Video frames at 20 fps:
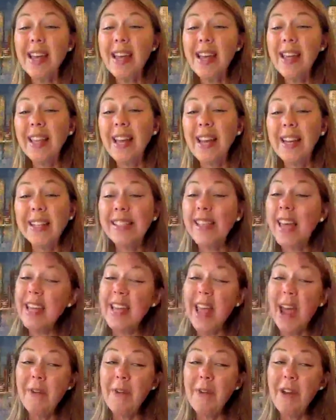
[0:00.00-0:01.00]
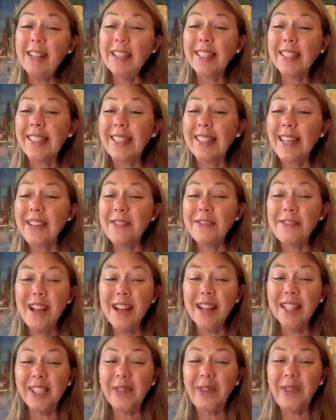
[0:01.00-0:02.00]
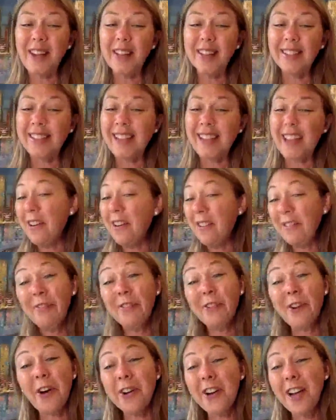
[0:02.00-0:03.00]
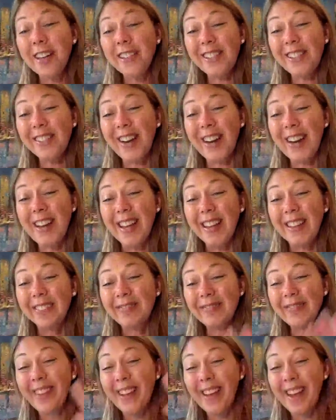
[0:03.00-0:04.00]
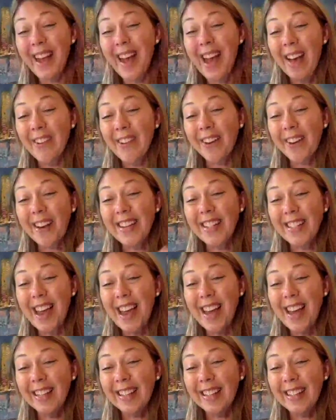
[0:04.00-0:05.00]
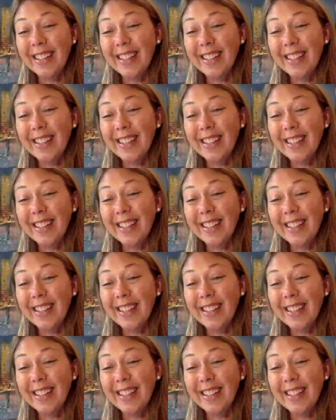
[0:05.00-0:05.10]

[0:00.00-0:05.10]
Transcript: And ladies, I can't wait to see you next Wednesday for our next training. Have a great day.